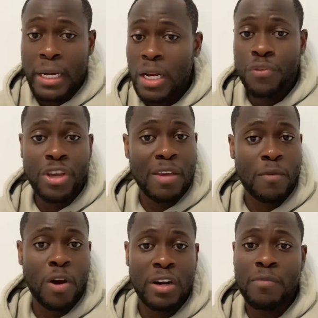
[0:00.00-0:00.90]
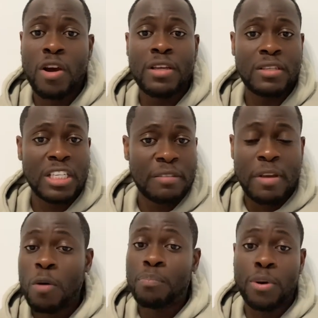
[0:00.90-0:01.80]
And if you keep calling me or insisting me,
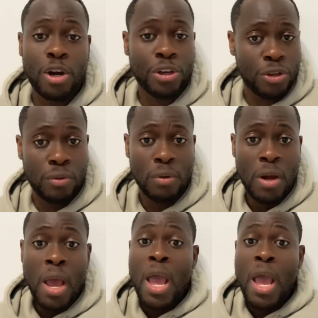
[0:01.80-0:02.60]
I'll block you.